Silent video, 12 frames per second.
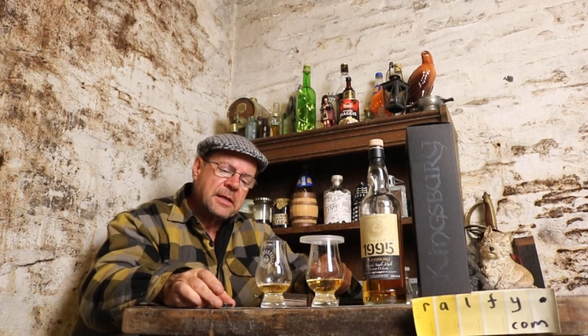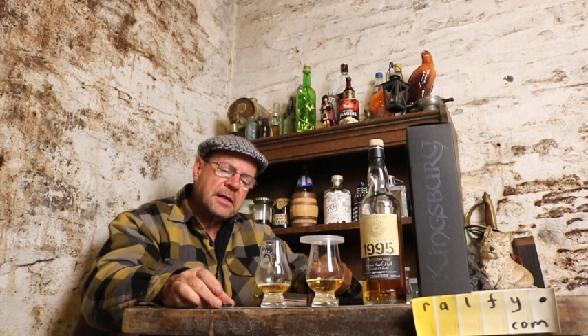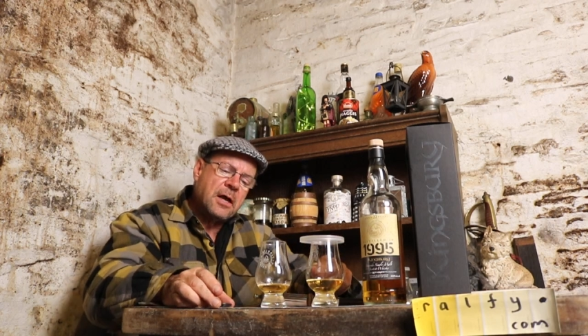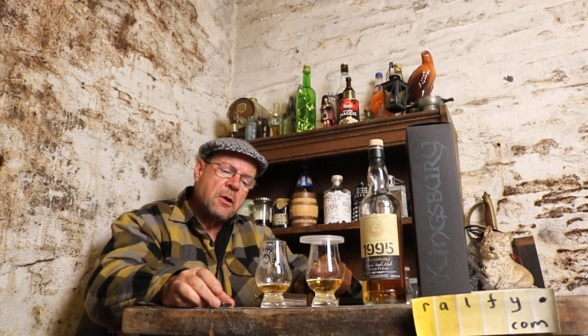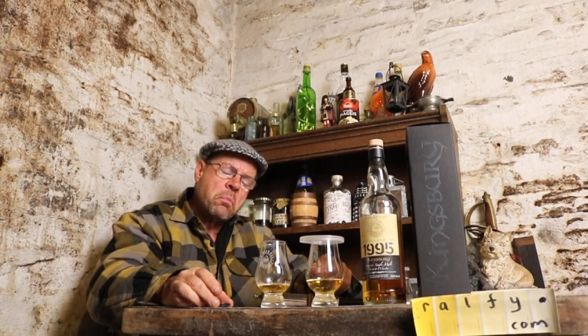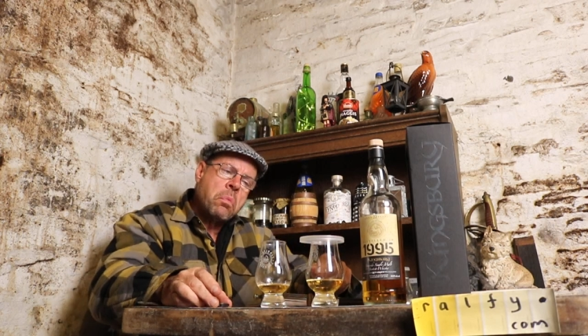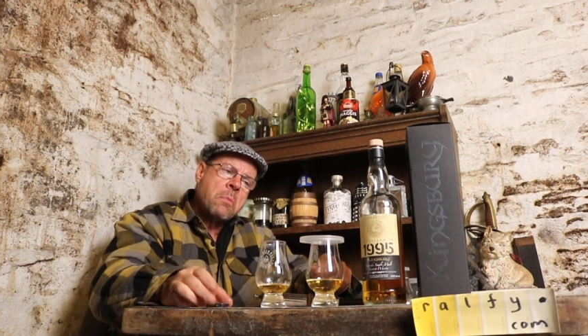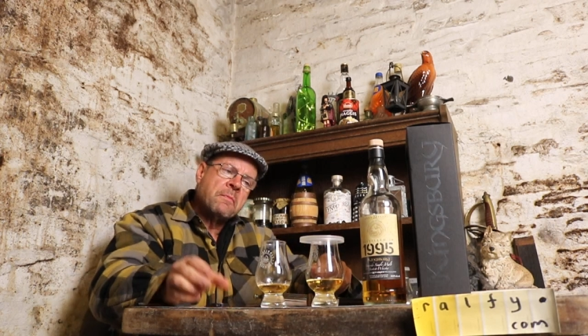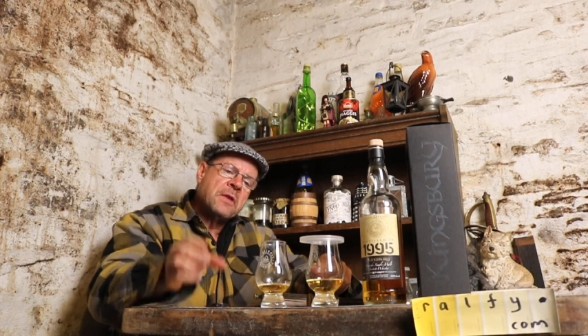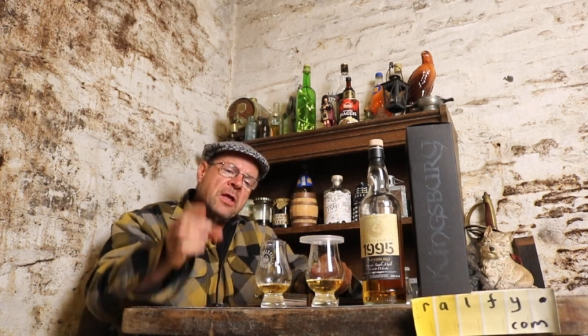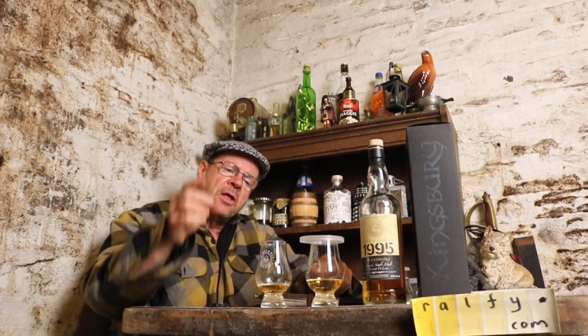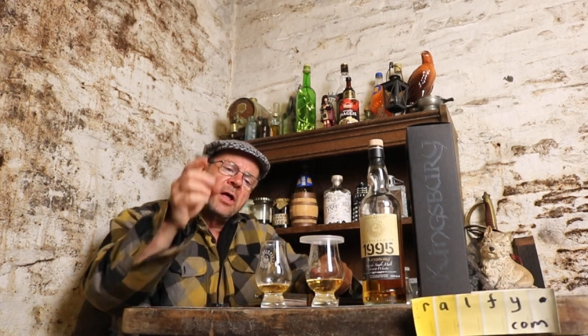Now,
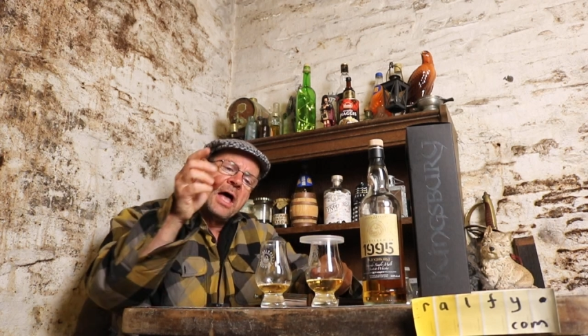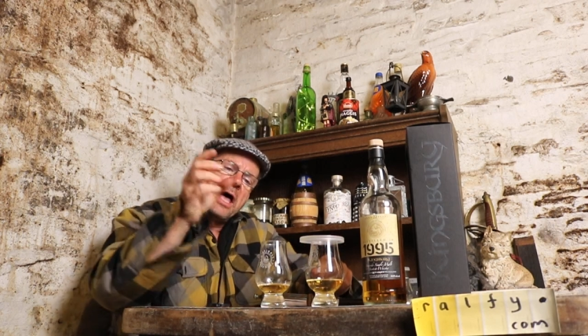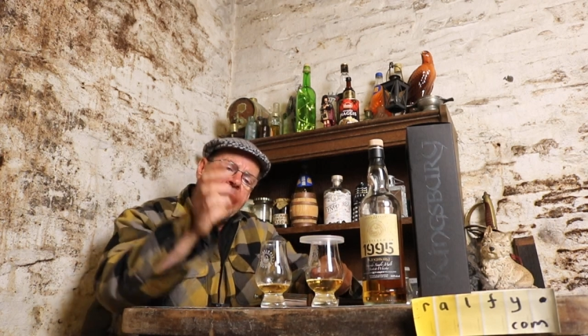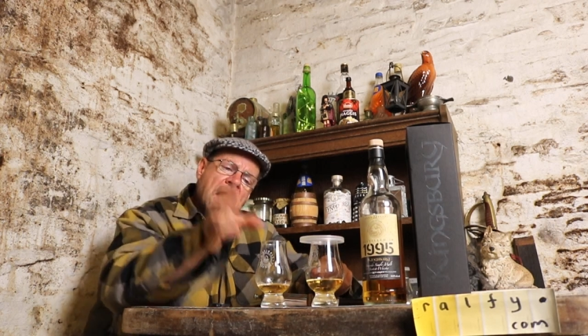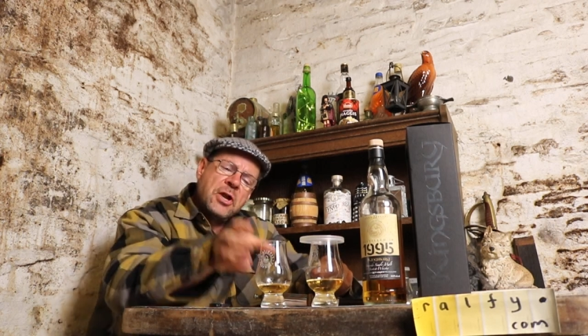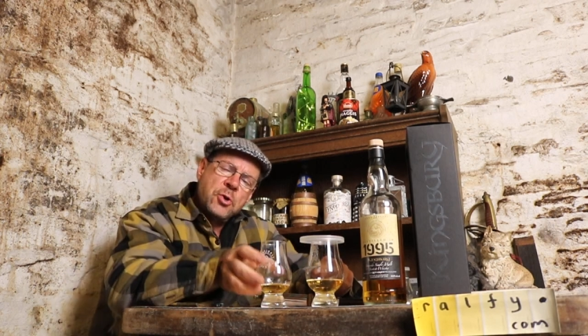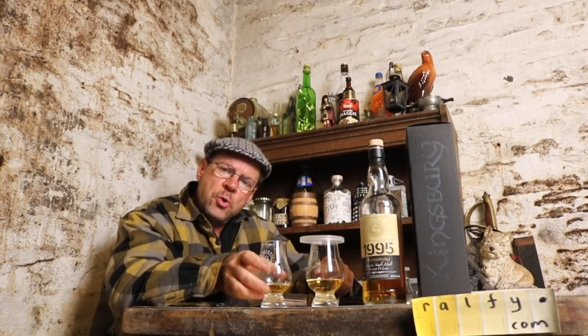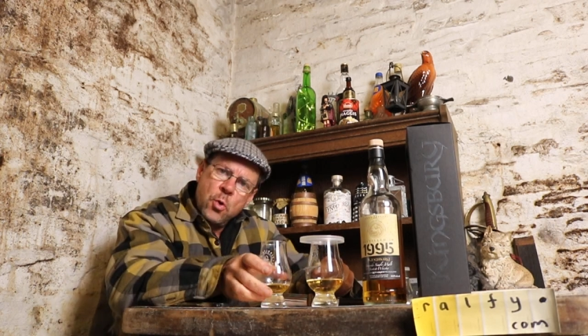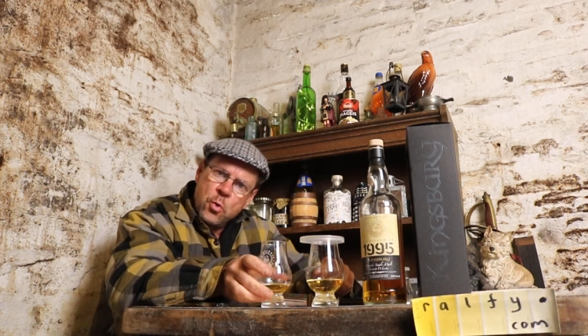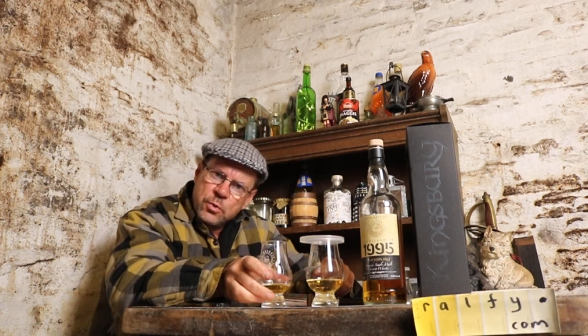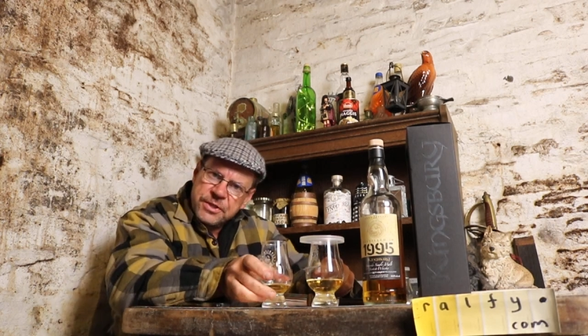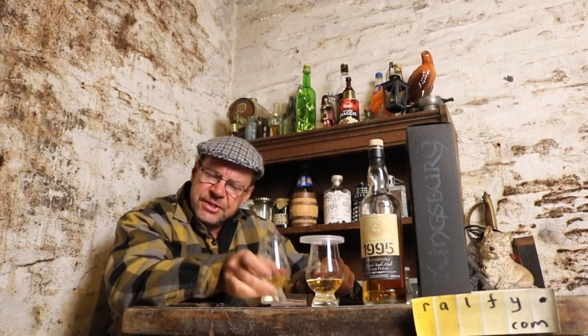
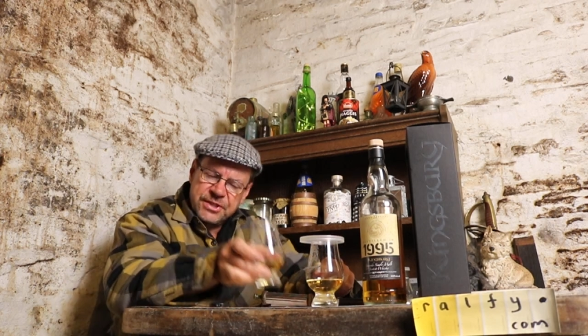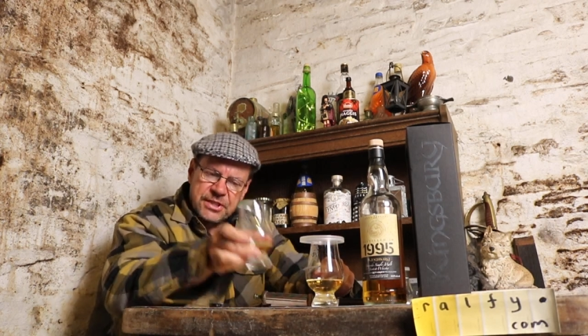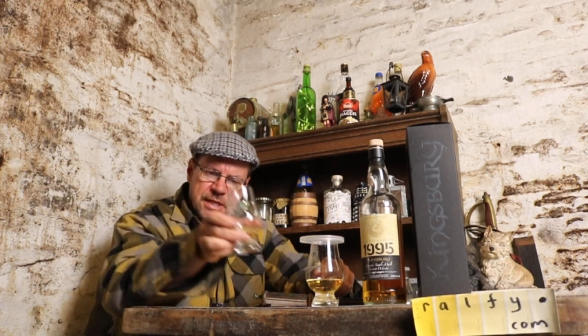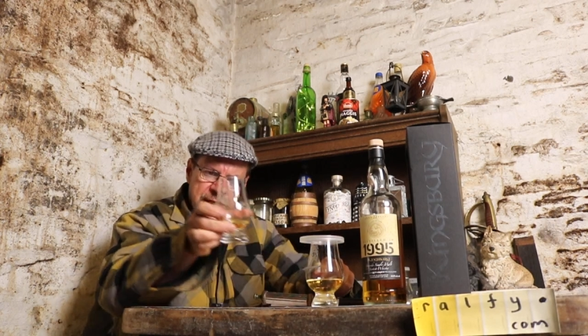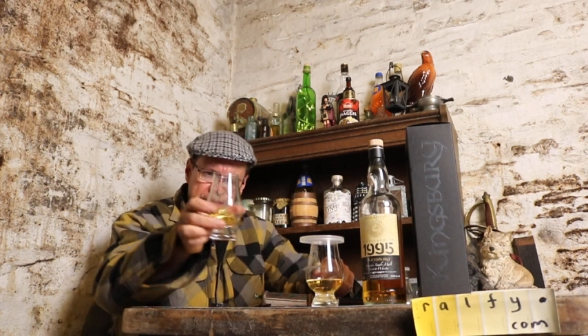nose.